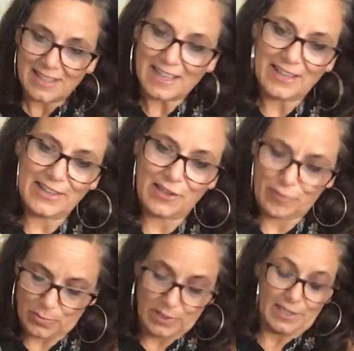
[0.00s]
how you
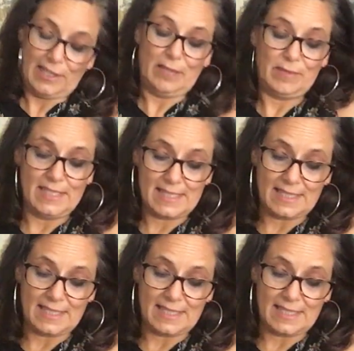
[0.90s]
even bring it up. Let's